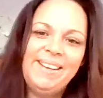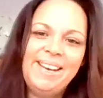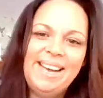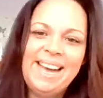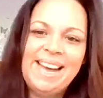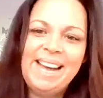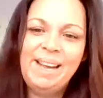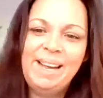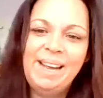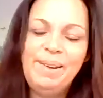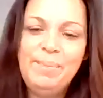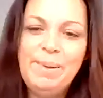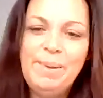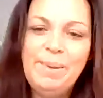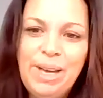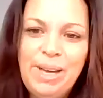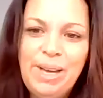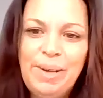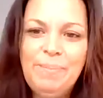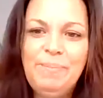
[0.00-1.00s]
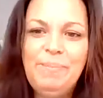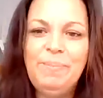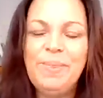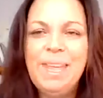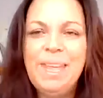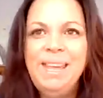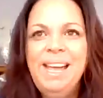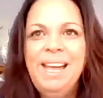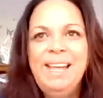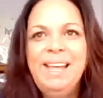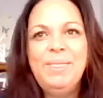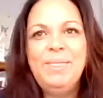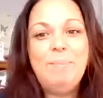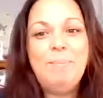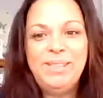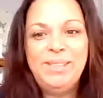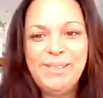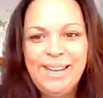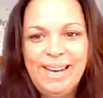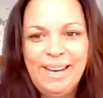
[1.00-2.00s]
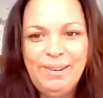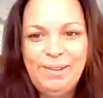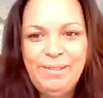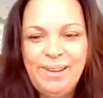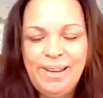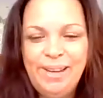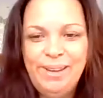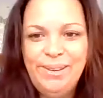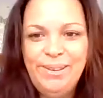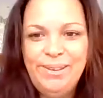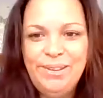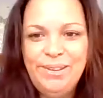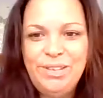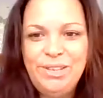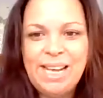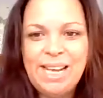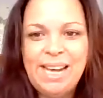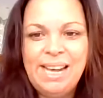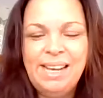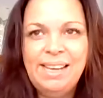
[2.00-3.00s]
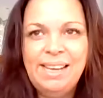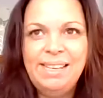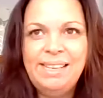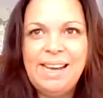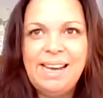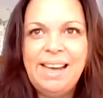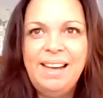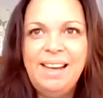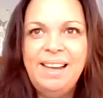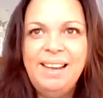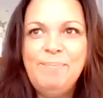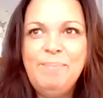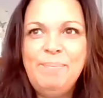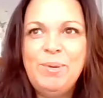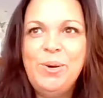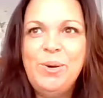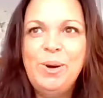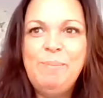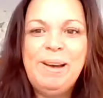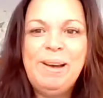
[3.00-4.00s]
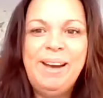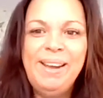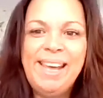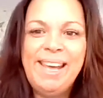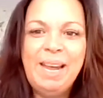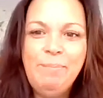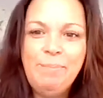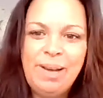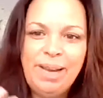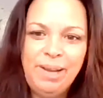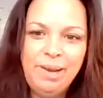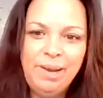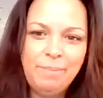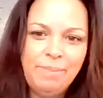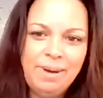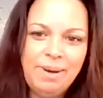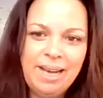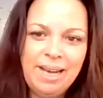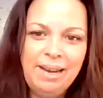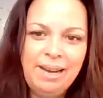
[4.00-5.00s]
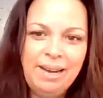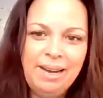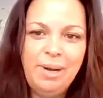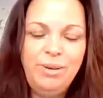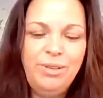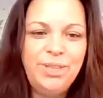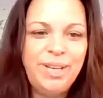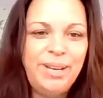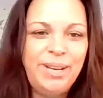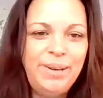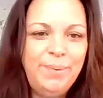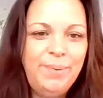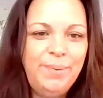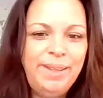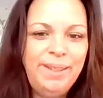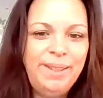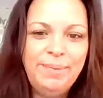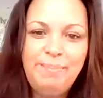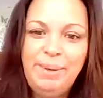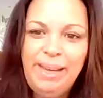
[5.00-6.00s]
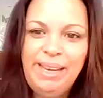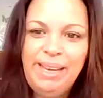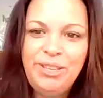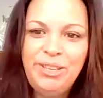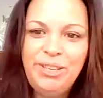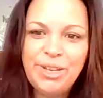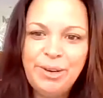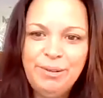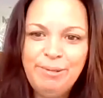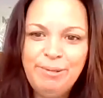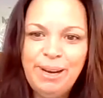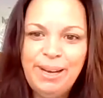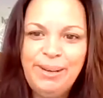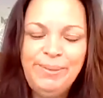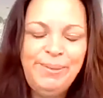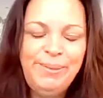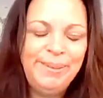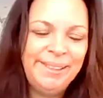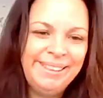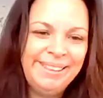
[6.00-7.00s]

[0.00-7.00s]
I'm the mental health coach, and I'm all about getting back your mind mojo with me, Jo Rowe.